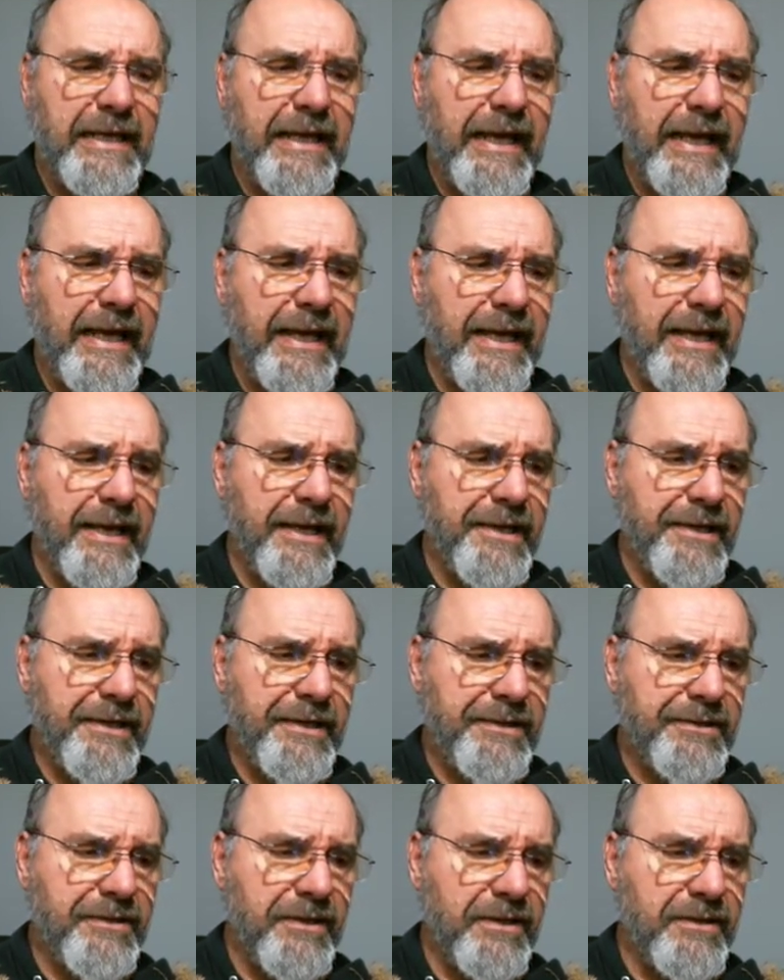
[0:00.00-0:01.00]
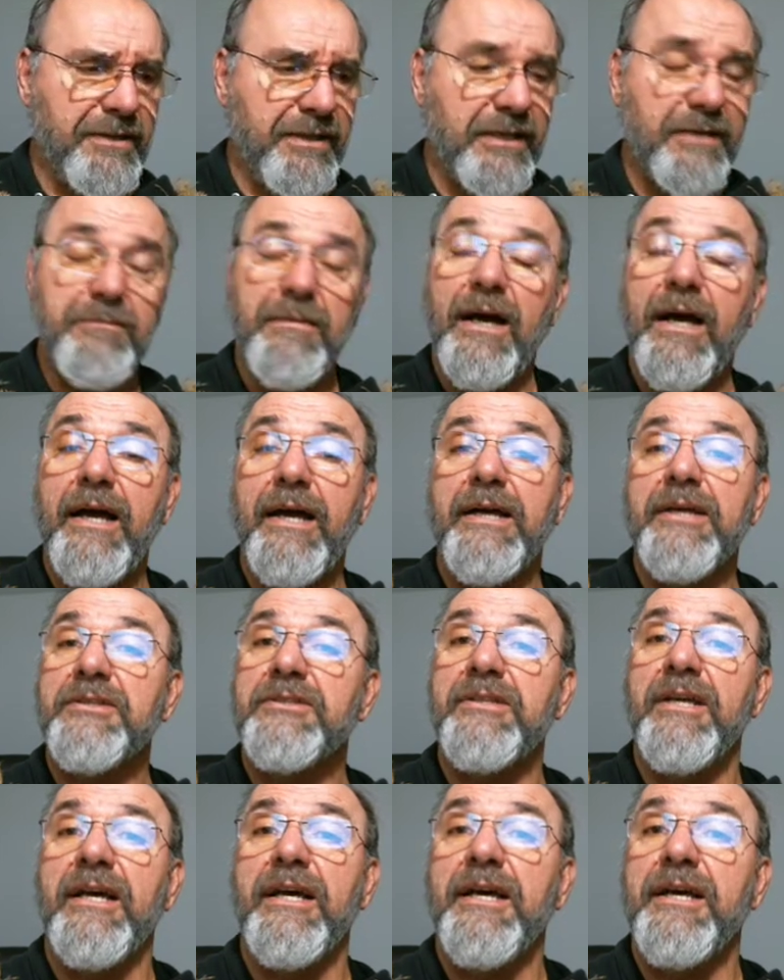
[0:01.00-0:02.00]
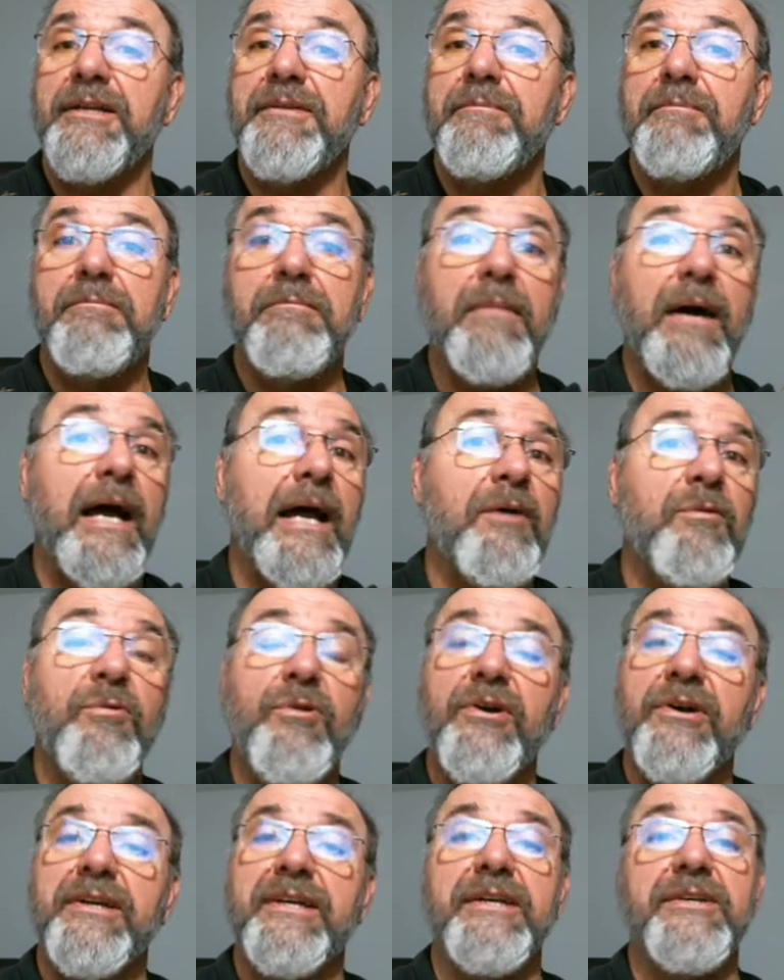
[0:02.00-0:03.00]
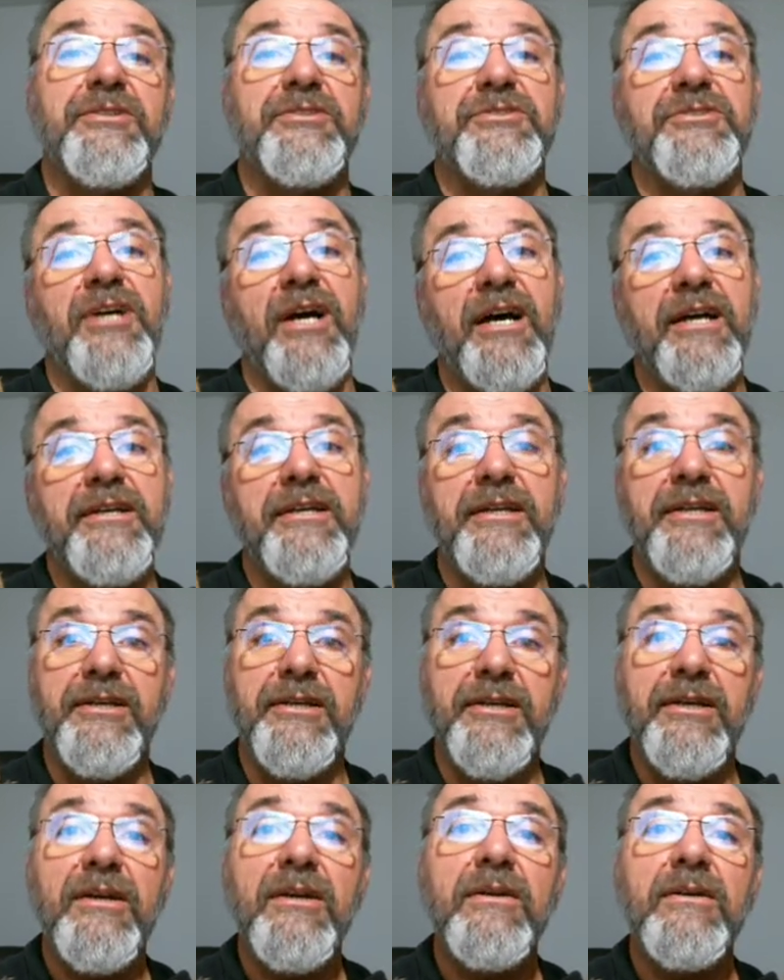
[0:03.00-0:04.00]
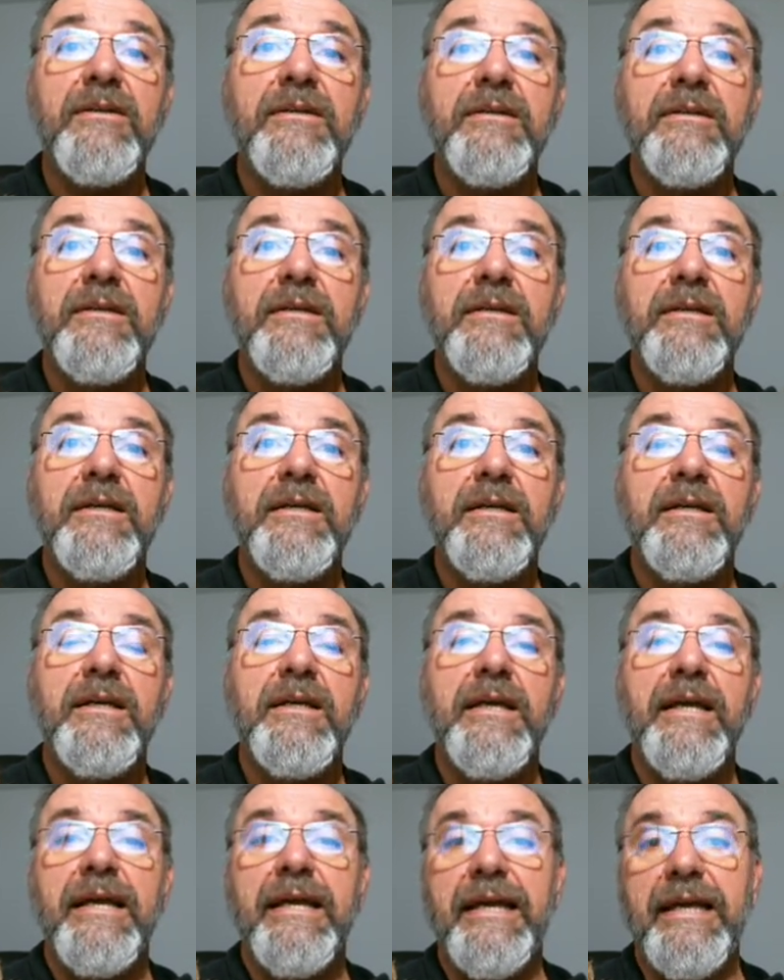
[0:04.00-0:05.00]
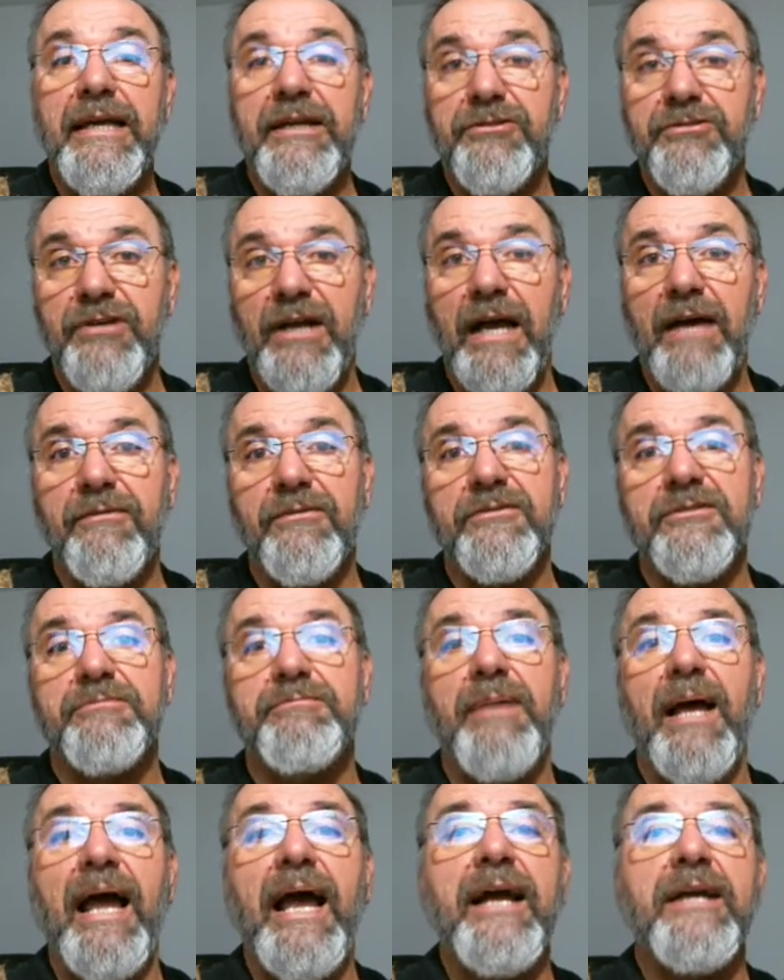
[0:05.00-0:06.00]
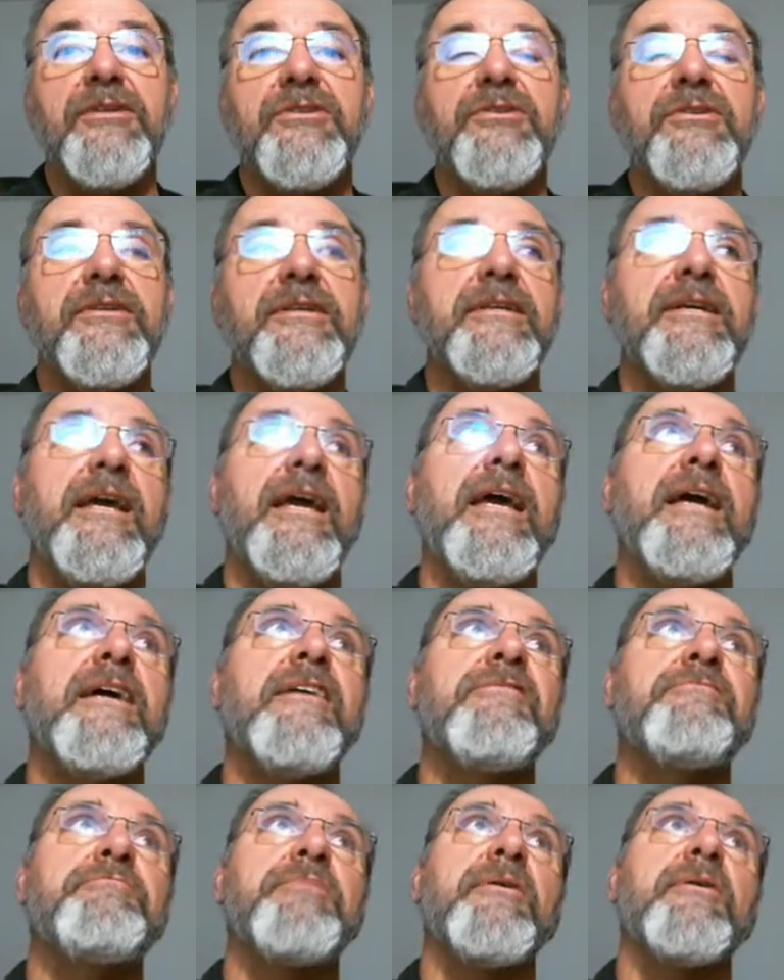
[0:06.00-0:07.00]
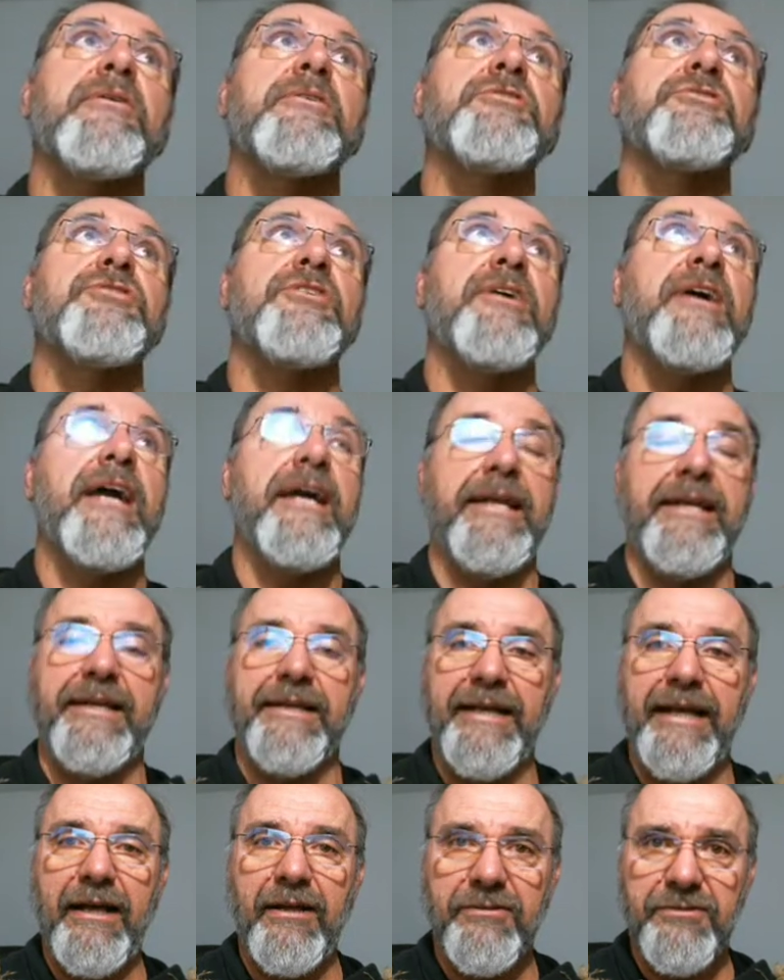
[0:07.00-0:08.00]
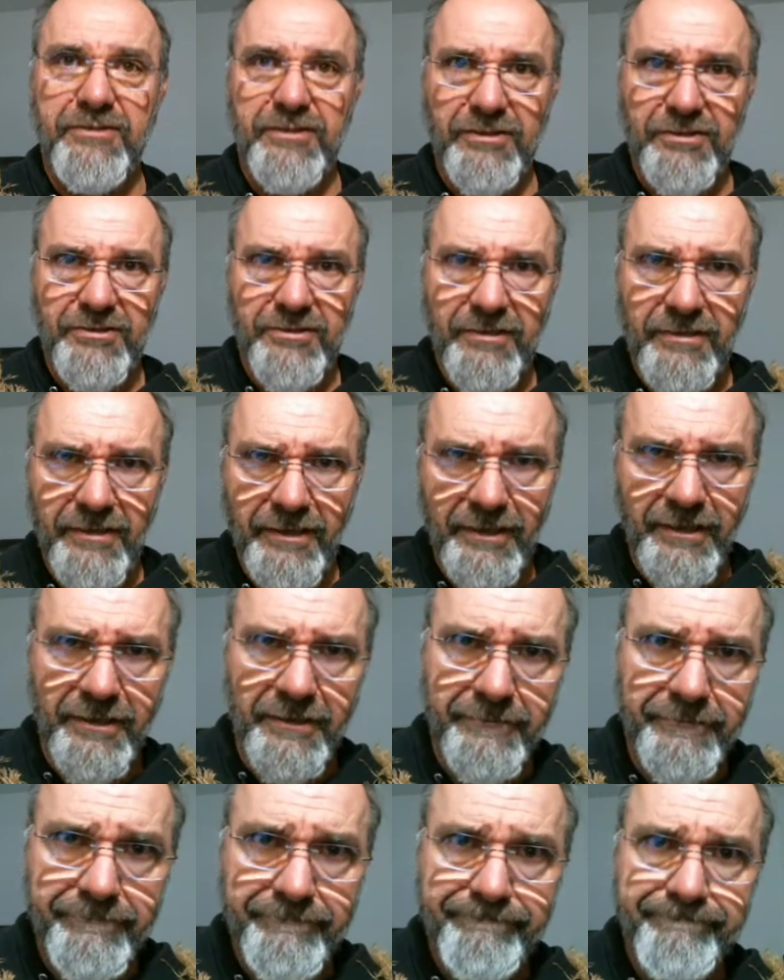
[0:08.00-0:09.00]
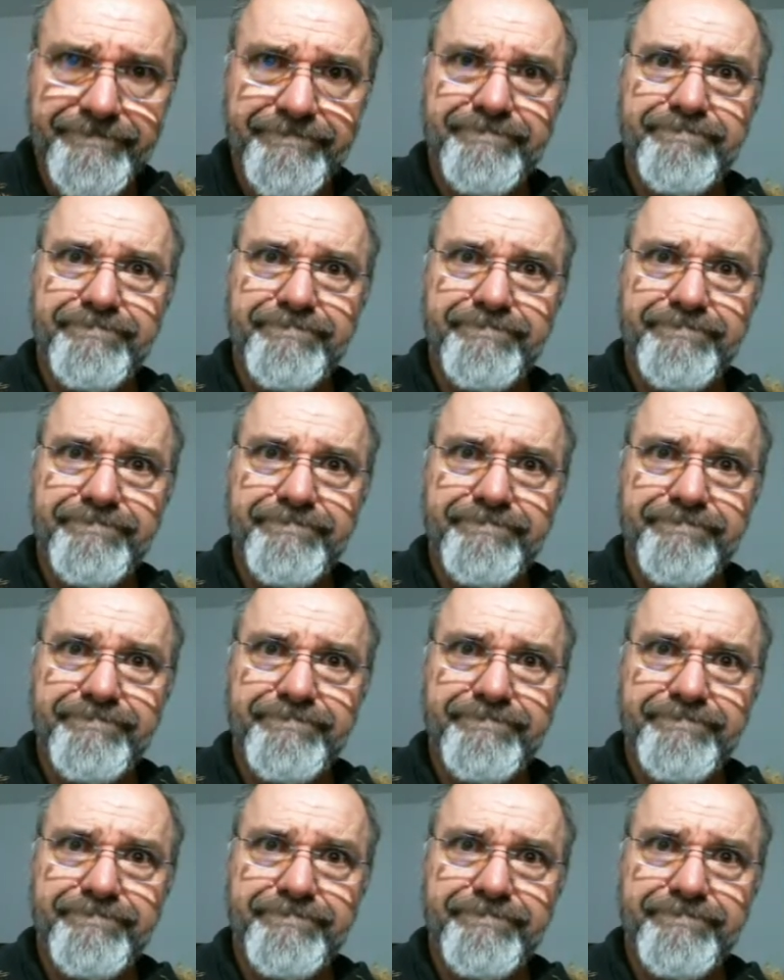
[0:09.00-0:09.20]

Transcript: and Nehemiah said, "My work is done here," he travels back to the king of Persia and he announces to him,